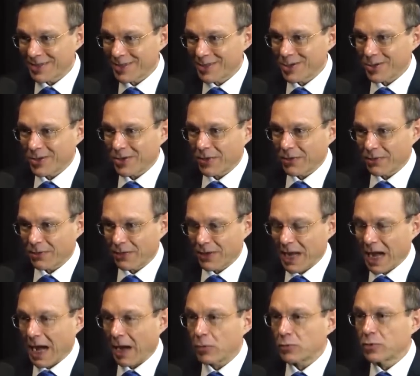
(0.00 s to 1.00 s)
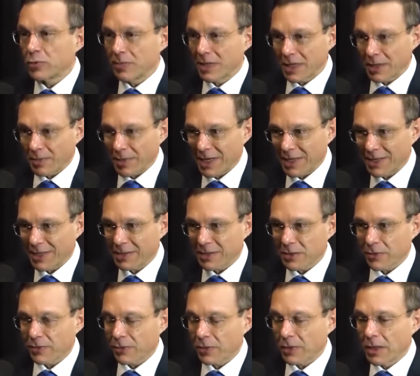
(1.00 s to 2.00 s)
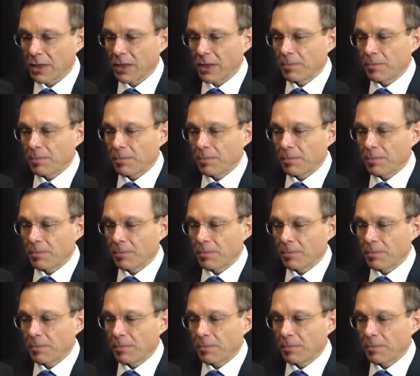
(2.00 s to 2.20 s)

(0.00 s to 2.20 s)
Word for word: yes, you know, of how to make money and so forth.